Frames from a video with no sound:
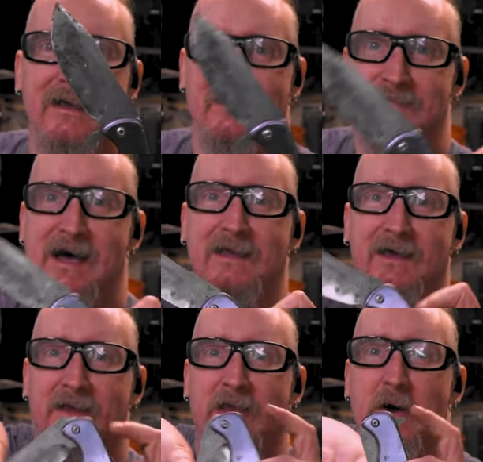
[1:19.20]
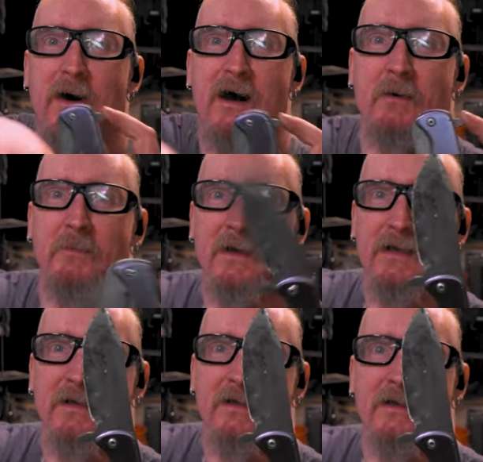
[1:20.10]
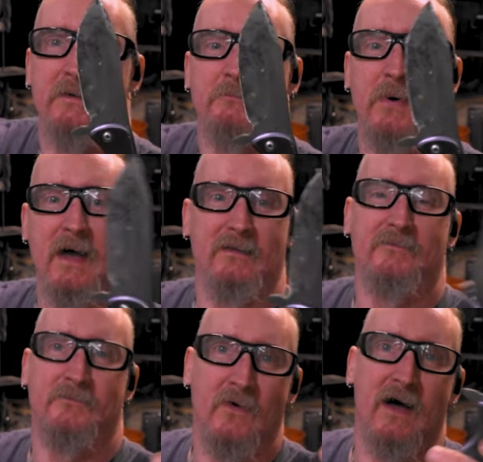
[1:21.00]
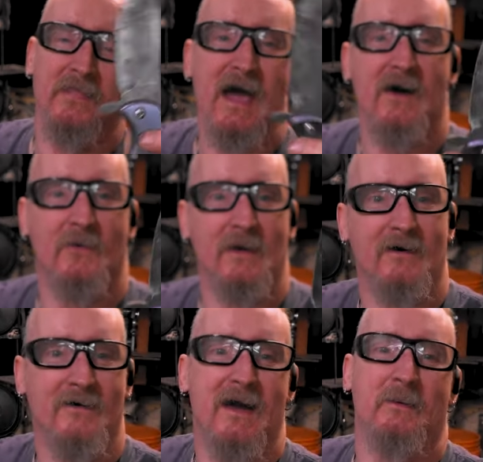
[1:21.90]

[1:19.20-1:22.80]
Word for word: it's not gonna go up. But, well, now it will.